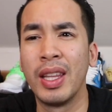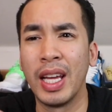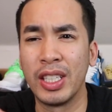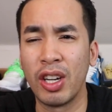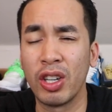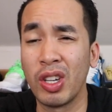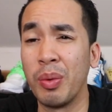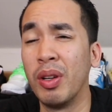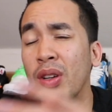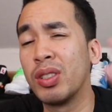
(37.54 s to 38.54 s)
That shock
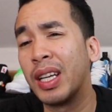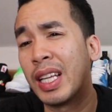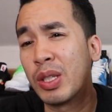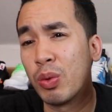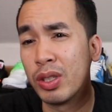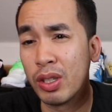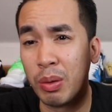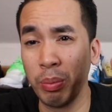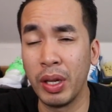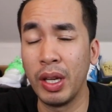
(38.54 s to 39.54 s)
drop. It looks like that's what it's
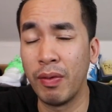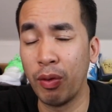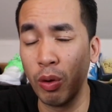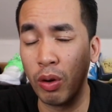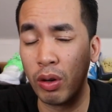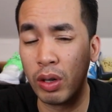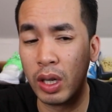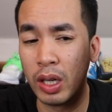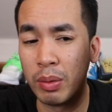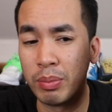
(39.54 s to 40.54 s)
gonna be for
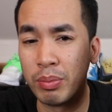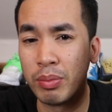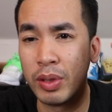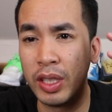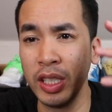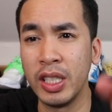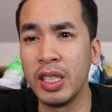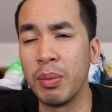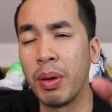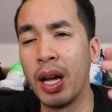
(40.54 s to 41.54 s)
um, Yeezy
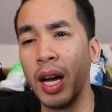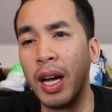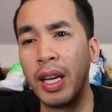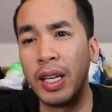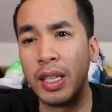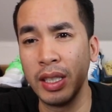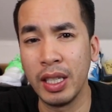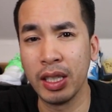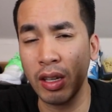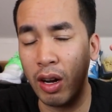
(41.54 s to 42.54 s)
Supply and
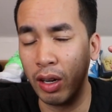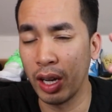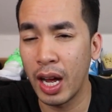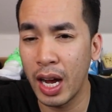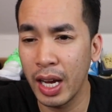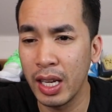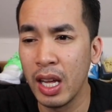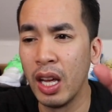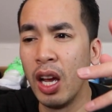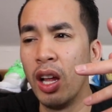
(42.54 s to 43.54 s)
Adidas online.
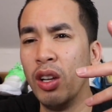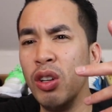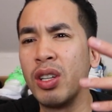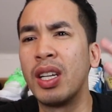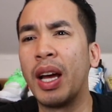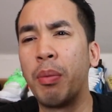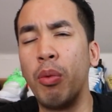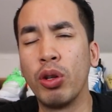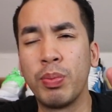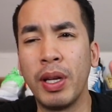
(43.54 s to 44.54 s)
Looking like
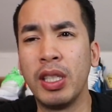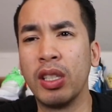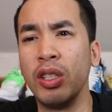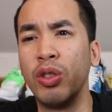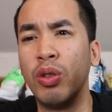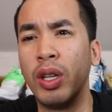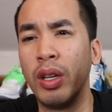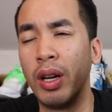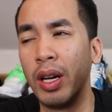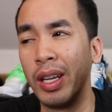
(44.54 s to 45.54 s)
most places gonna do it
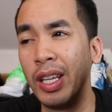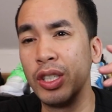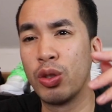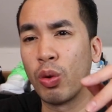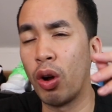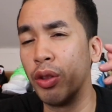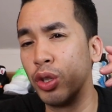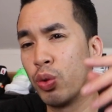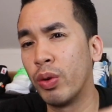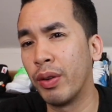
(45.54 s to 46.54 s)
uh, in store on the
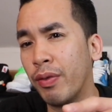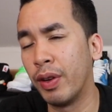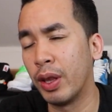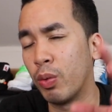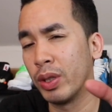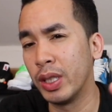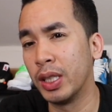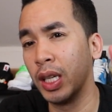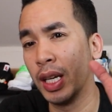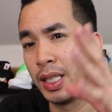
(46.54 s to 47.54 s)
twenty-fifth, which
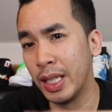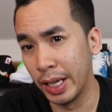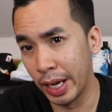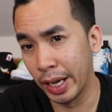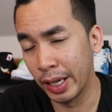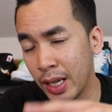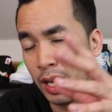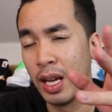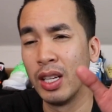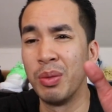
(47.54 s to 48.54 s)
is today.
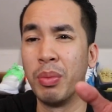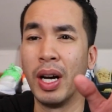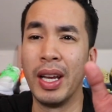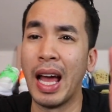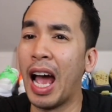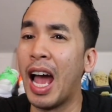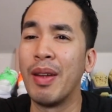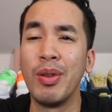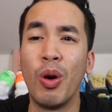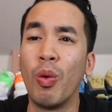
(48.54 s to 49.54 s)
But
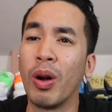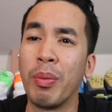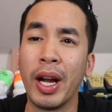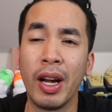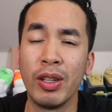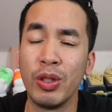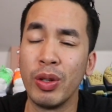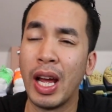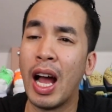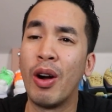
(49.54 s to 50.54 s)
I nowhere in my area is
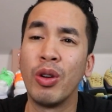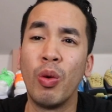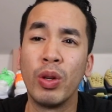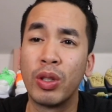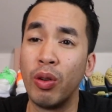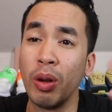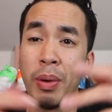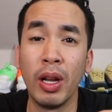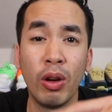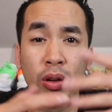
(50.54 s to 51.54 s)
doing it. I don't know what's going on in
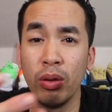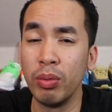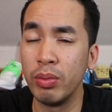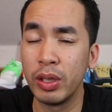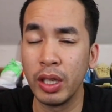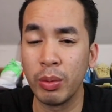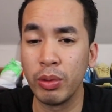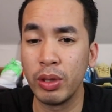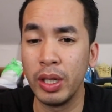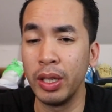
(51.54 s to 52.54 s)
my local sneaker
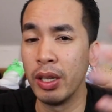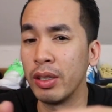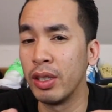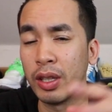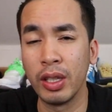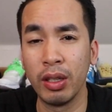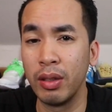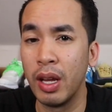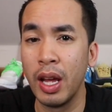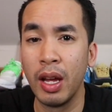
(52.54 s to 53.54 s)
boutique. There's
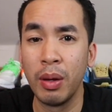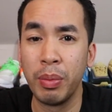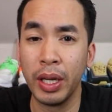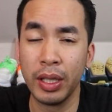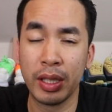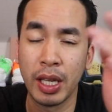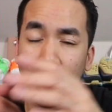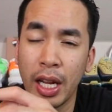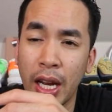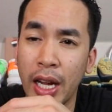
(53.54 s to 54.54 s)
nothing being
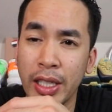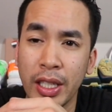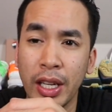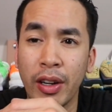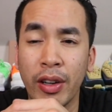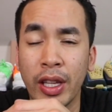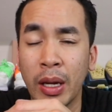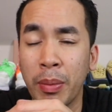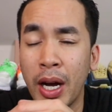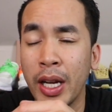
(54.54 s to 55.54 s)
said. I didn't hear
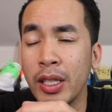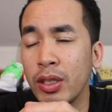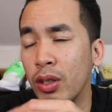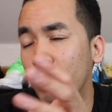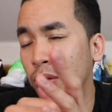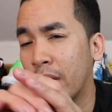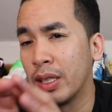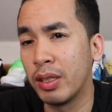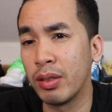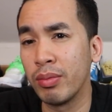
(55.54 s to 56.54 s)
anything about it, so
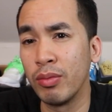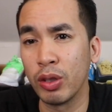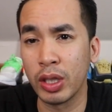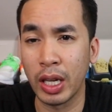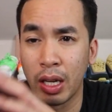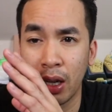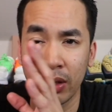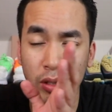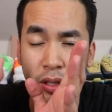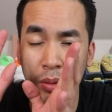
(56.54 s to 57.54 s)
that's looks like I'm
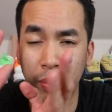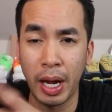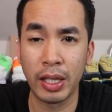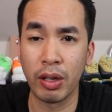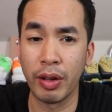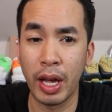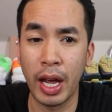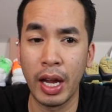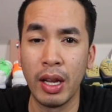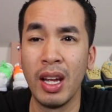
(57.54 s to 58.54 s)
gonna just pass on
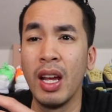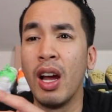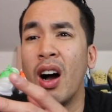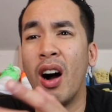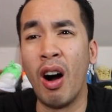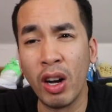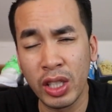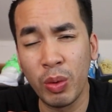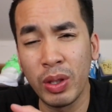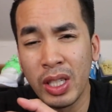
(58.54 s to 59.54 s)
that.
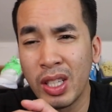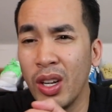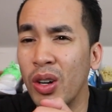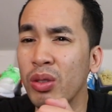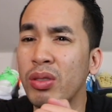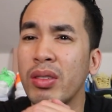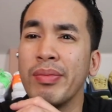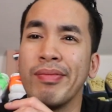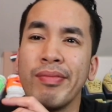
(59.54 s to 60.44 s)
Honestly, with these glows,